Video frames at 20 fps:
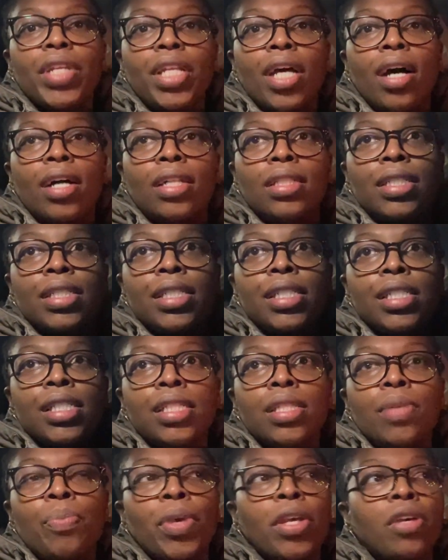
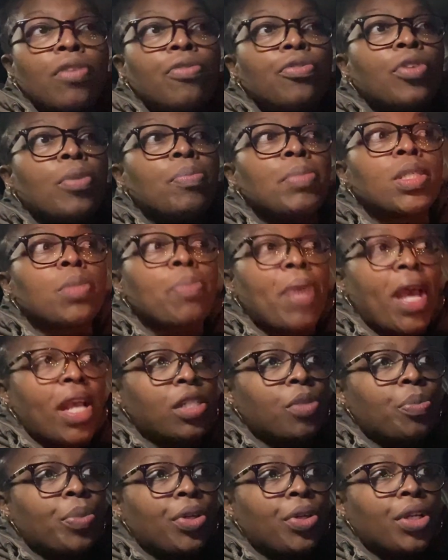dollars to pick up from
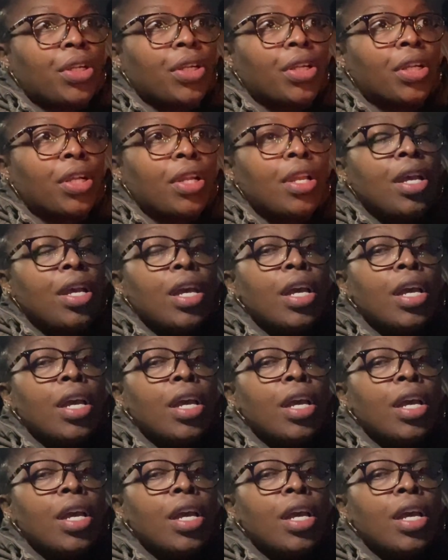smashburger